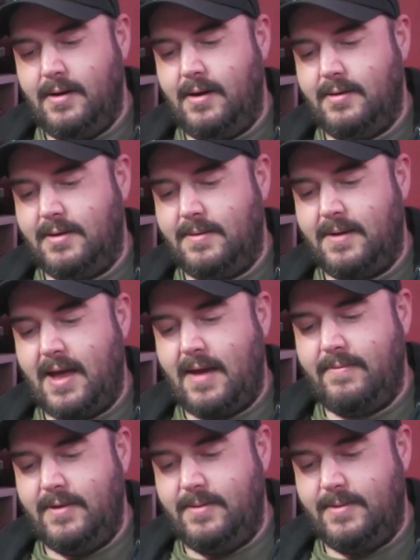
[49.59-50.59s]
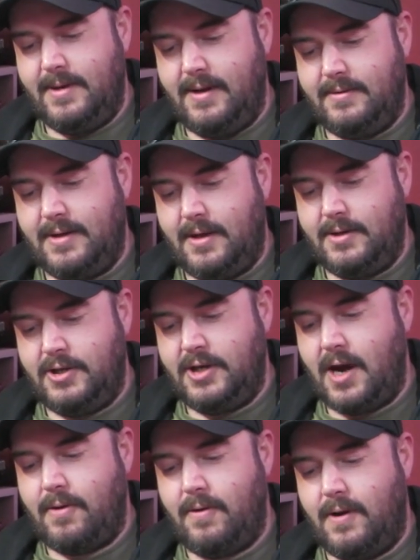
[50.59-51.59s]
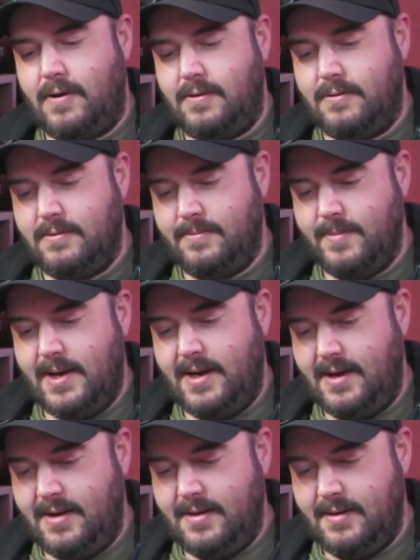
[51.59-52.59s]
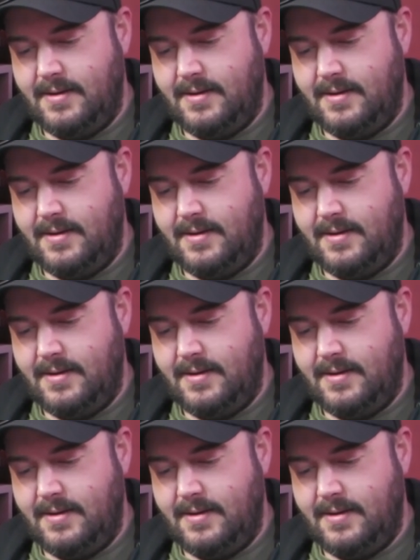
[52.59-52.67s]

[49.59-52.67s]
a Gabby, you pronounce that, Shaolong Mini.